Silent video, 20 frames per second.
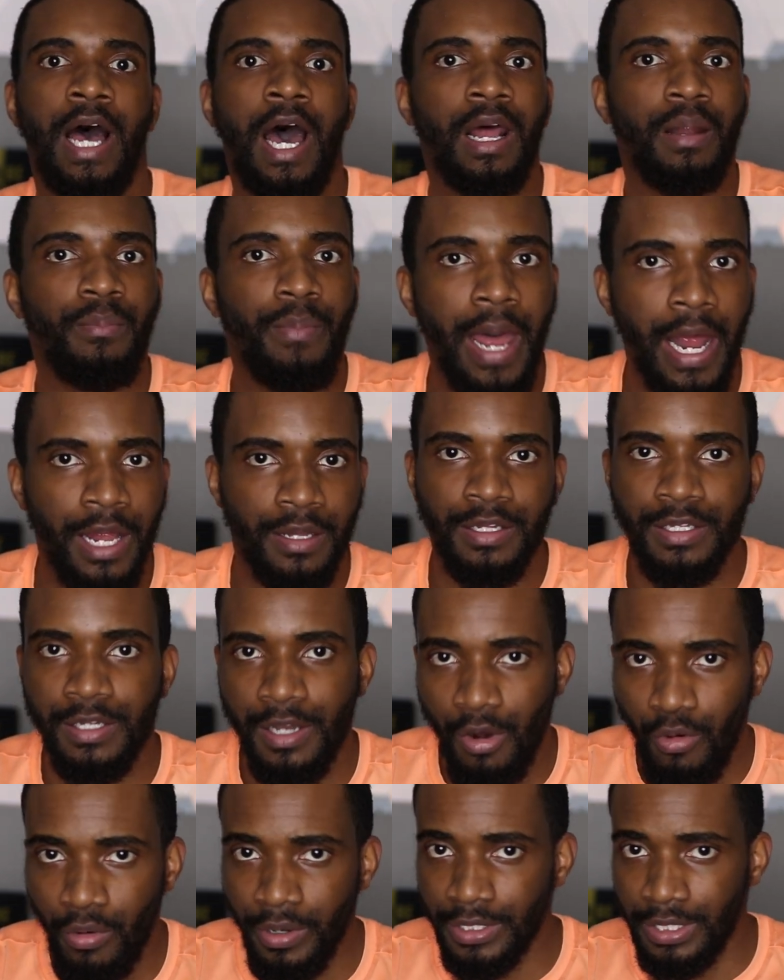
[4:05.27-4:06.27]
automatically
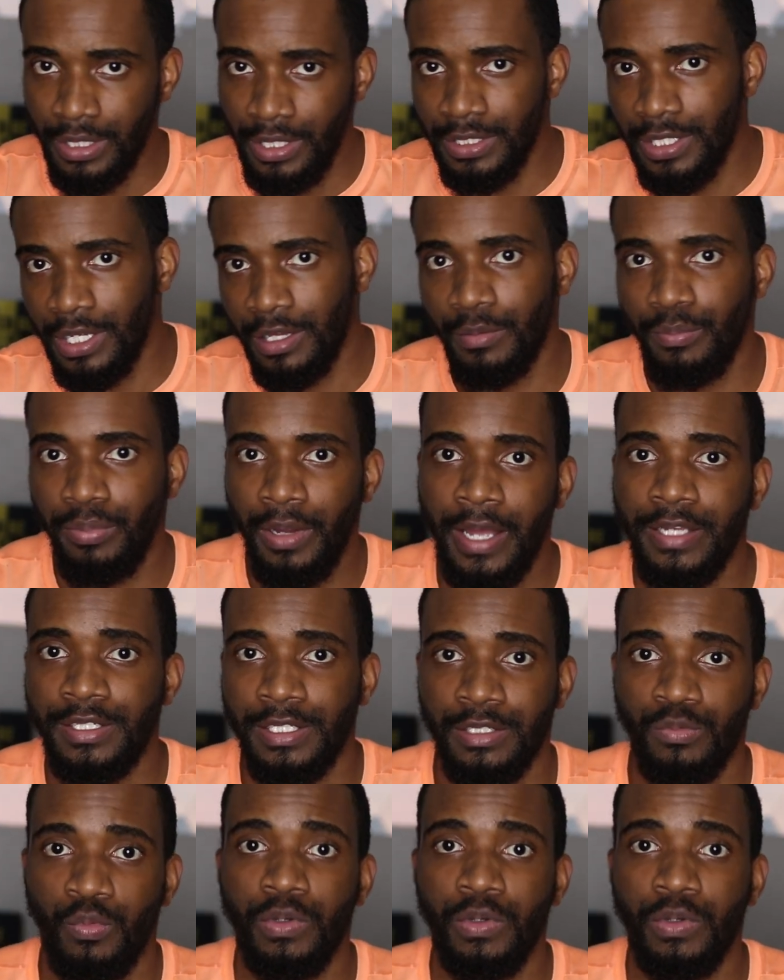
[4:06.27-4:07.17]
going to these other places